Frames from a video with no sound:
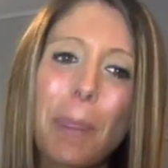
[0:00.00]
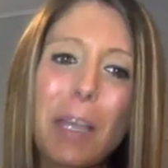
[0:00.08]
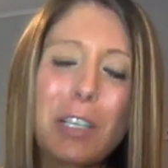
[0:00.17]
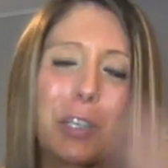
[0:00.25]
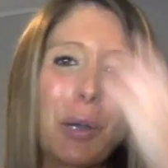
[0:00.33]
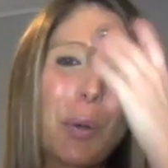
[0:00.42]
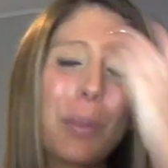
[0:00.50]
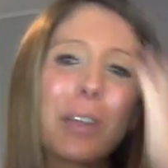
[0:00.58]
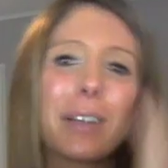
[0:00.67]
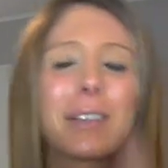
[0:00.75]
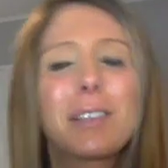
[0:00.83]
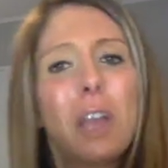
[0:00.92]
So
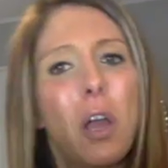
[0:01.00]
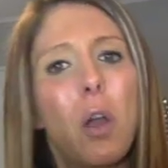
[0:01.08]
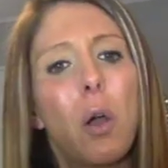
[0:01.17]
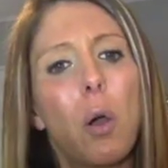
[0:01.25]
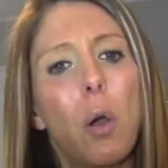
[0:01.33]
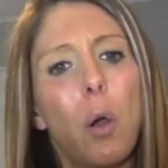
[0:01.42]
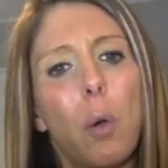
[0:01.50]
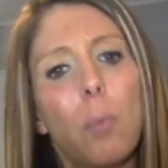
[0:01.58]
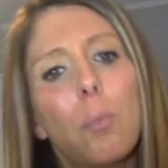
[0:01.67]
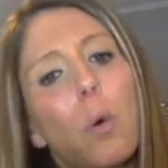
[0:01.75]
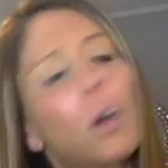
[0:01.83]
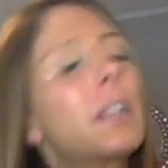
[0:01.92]
there's
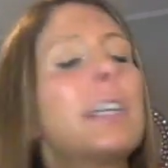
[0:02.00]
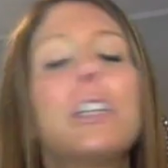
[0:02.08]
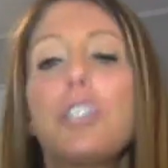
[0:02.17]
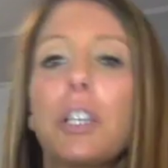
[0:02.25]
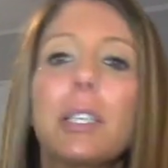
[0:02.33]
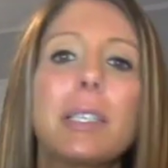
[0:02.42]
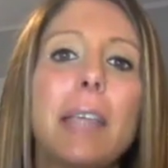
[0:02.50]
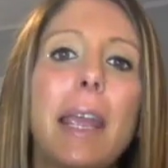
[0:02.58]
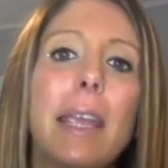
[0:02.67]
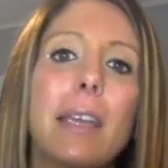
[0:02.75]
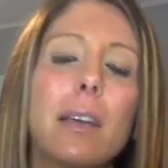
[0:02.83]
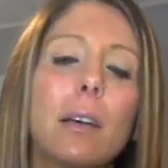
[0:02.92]
more than just
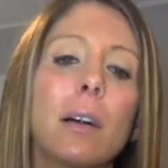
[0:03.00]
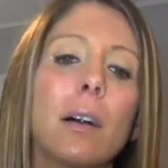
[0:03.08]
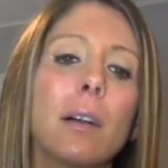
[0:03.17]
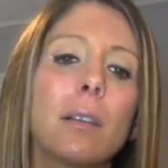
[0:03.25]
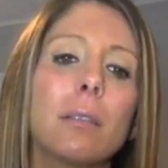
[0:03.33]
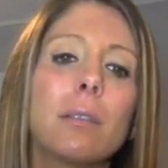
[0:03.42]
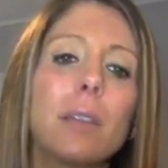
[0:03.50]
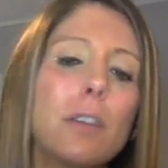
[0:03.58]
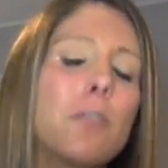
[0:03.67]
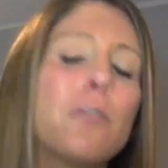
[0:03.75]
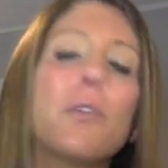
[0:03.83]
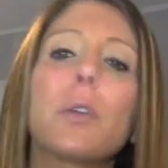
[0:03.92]
a
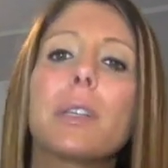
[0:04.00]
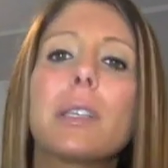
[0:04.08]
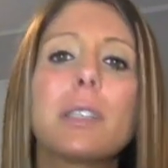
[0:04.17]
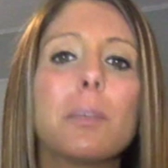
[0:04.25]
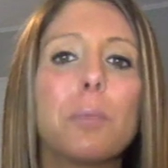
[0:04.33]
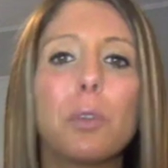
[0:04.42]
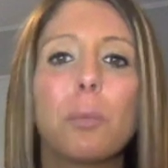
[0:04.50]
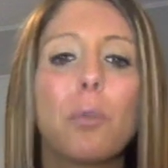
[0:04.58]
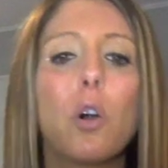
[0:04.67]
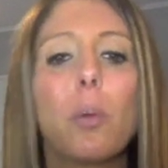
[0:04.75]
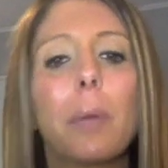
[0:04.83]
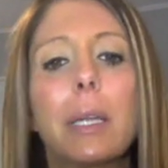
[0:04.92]
live for the simple
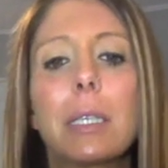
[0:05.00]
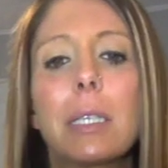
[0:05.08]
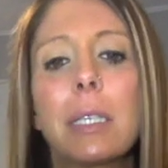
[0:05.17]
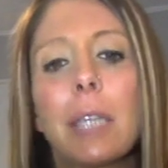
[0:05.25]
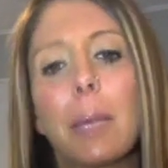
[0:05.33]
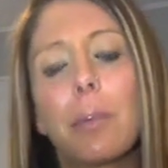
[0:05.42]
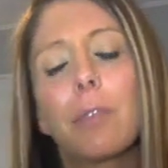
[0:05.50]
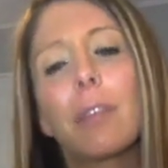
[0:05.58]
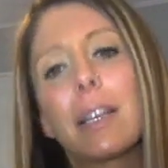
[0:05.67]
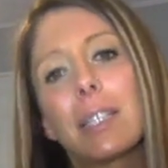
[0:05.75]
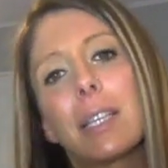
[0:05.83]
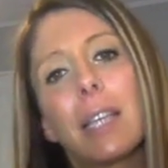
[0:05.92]
moments type of
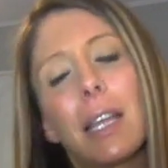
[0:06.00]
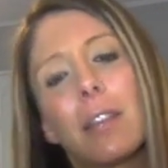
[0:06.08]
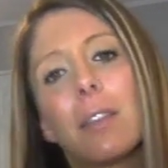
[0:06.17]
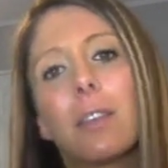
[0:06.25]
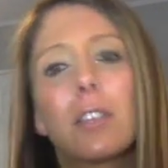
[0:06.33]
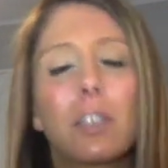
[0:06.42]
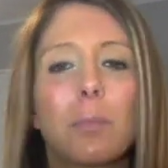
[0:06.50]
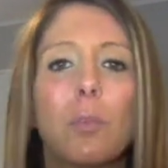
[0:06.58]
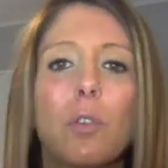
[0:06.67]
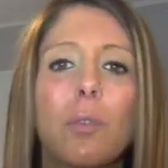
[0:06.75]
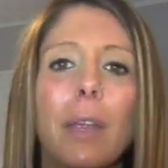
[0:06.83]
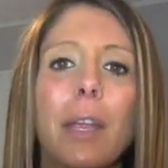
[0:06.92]
lesson in this
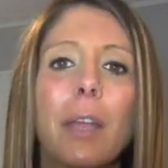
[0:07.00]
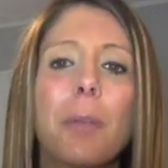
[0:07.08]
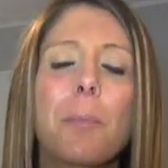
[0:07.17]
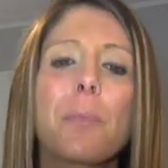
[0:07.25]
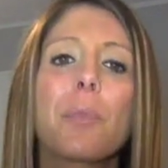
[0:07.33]
movie.